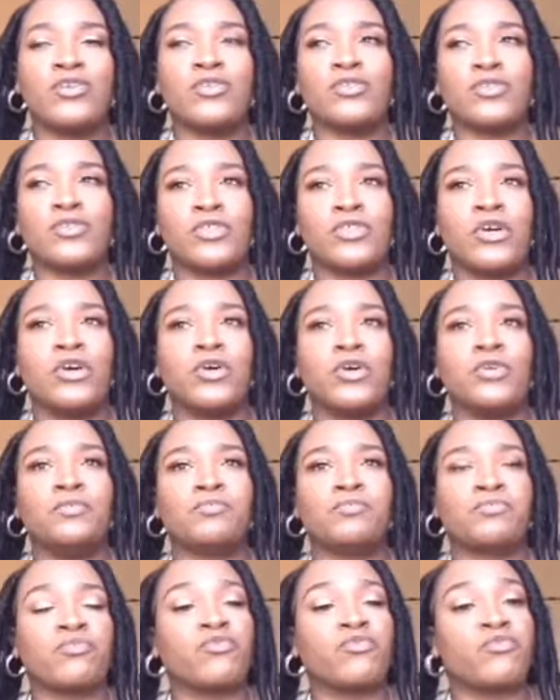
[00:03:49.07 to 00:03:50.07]
So
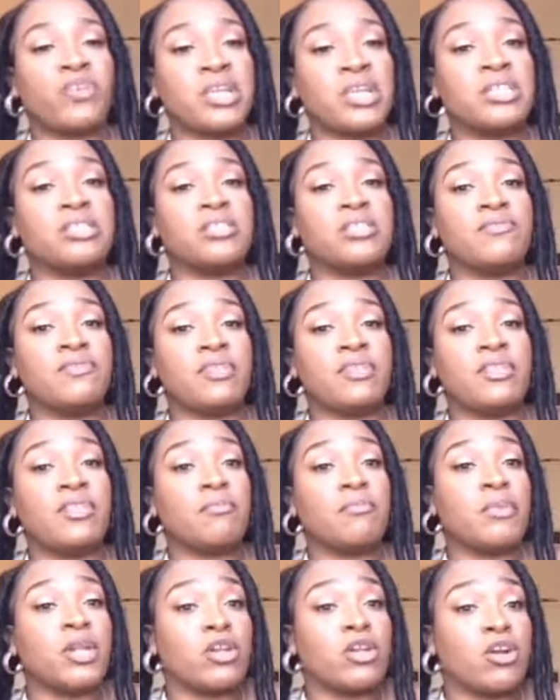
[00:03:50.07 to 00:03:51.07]
relatively they've
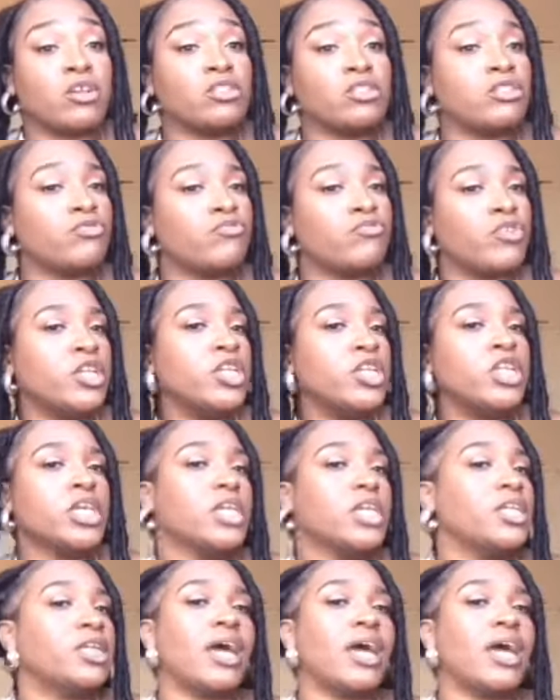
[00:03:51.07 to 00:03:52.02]
been lasting really good.